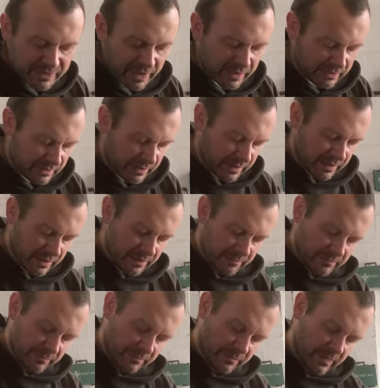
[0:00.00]
is that
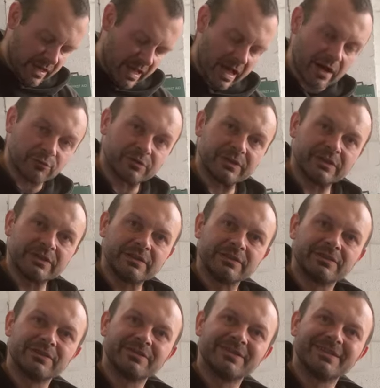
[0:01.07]
um, Audi
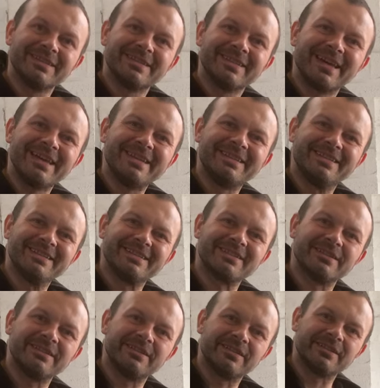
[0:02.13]
yeah,
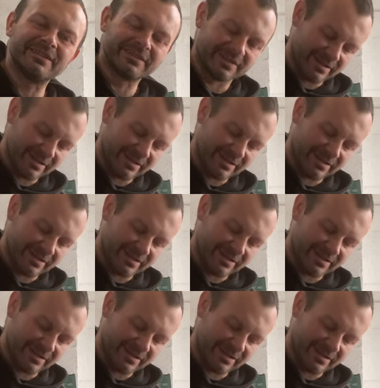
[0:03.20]
because